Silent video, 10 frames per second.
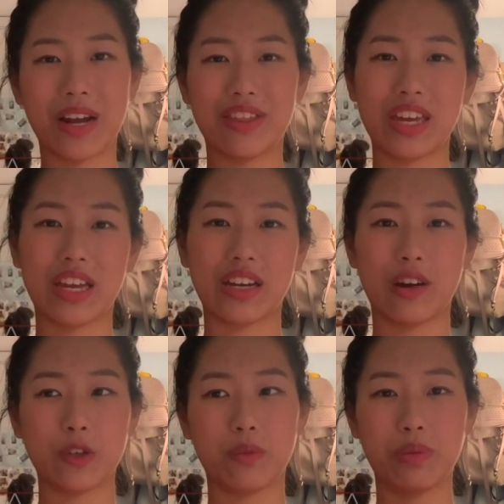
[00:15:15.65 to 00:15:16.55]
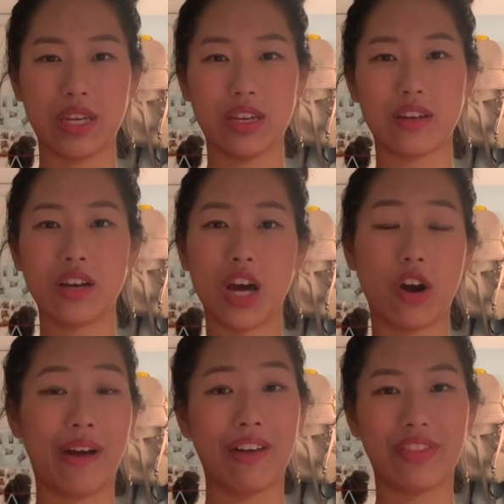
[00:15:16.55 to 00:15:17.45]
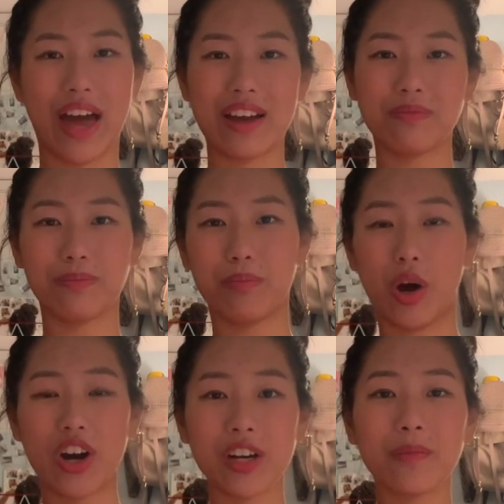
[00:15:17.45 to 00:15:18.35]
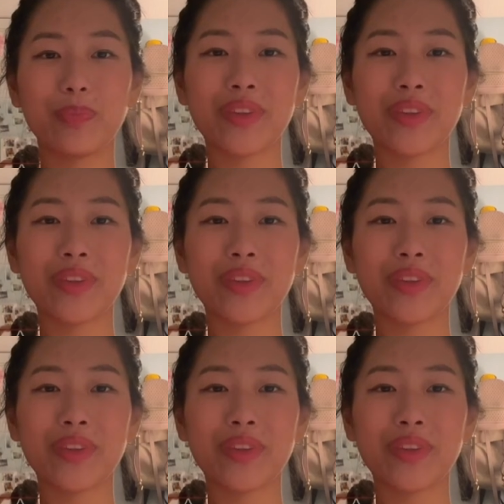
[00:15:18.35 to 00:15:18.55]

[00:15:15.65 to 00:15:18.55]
I think it can also be around that bar.